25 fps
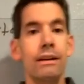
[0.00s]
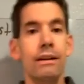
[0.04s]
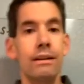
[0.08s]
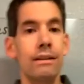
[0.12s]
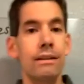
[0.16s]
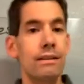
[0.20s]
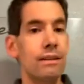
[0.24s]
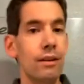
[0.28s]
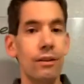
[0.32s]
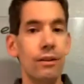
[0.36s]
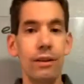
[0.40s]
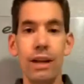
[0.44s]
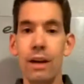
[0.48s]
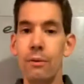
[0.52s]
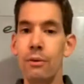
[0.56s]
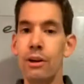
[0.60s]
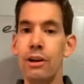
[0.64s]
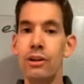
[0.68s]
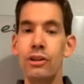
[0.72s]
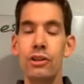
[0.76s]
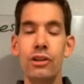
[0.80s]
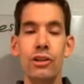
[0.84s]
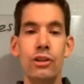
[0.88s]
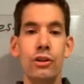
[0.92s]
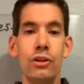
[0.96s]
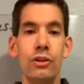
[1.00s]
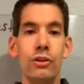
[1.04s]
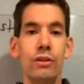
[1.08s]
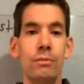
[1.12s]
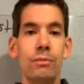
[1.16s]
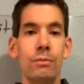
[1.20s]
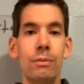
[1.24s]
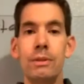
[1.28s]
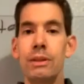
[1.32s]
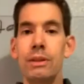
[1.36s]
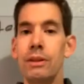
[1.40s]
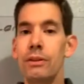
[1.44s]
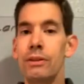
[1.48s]
Still not wearing shoes, but
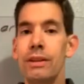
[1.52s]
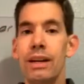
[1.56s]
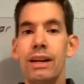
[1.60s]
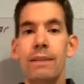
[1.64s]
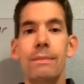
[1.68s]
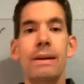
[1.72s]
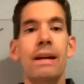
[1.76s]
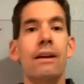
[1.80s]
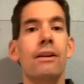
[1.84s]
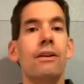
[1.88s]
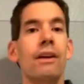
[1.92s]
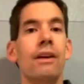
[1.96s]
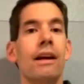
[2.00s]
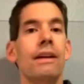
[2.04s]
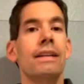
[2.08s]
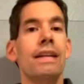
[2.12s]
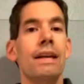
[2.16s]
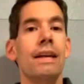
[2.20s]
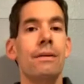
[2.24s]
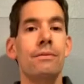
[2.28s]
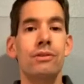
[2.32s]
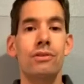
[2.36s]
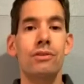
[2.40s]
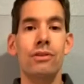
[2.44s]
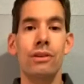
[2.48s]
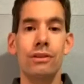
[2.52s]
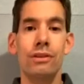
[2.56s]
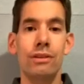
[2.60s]
I'm still talking about organic chemistry,